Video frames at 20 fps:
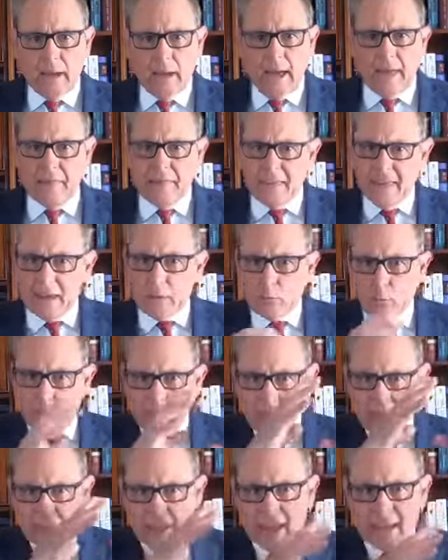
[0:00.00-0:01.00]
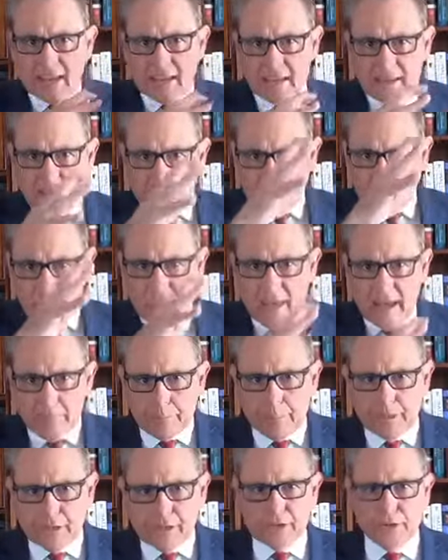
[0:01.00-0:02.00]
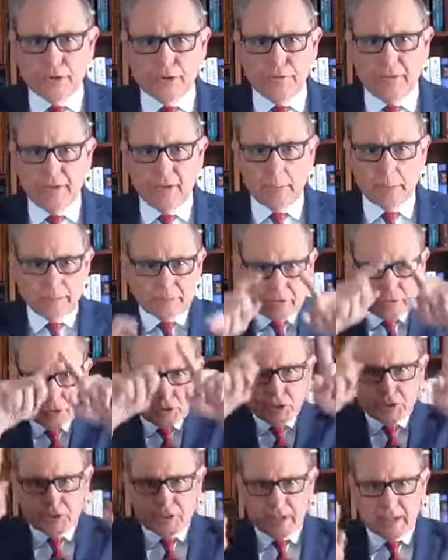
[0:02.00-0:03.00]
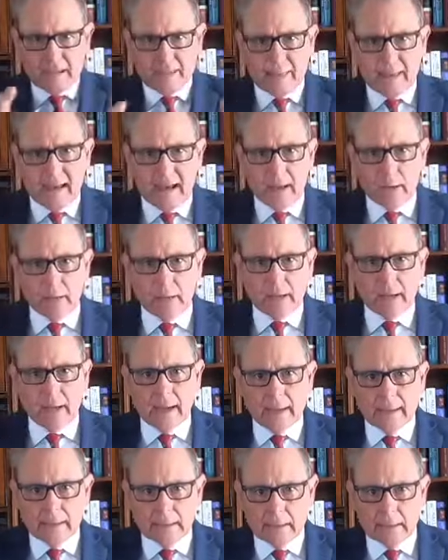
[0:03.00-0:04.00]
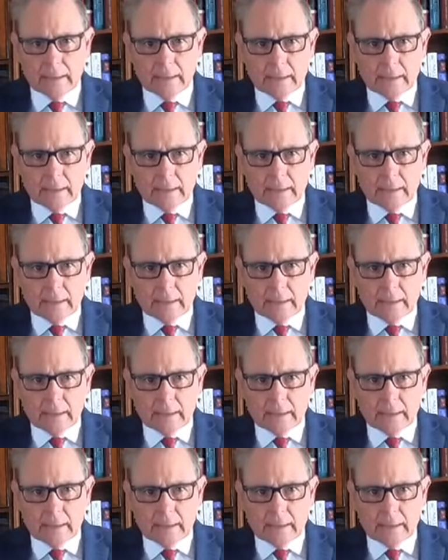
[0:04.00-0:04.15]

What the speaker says: And then within that picture of him, if you just take that outline,